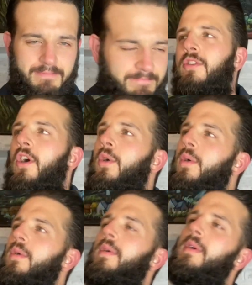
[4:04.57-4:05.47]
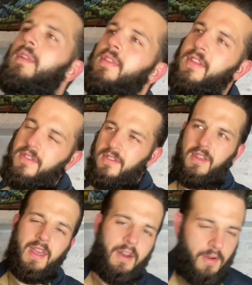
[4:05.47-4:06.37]
So this is
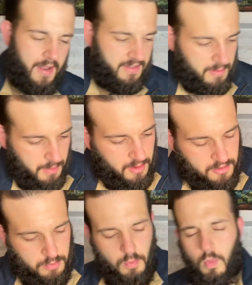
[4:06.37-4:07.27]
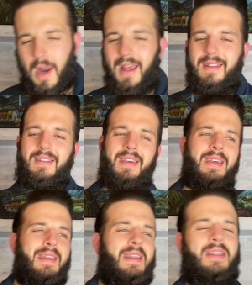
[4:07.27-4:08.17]
interesting because when I
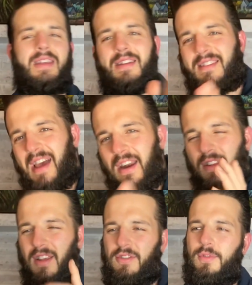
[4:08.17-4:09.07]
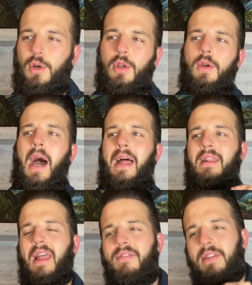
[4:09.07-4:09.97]
did the designer list for you, I
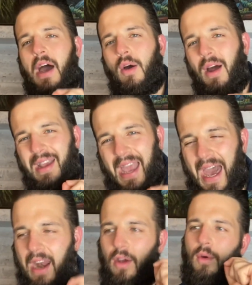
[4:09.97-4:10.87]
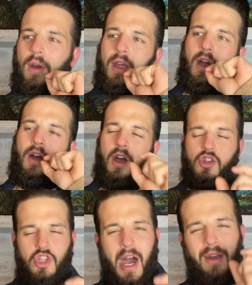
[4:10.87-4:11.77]
left out a category, a, a
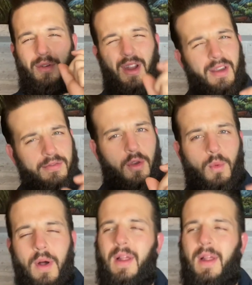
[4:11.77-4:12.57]
genre, if you will.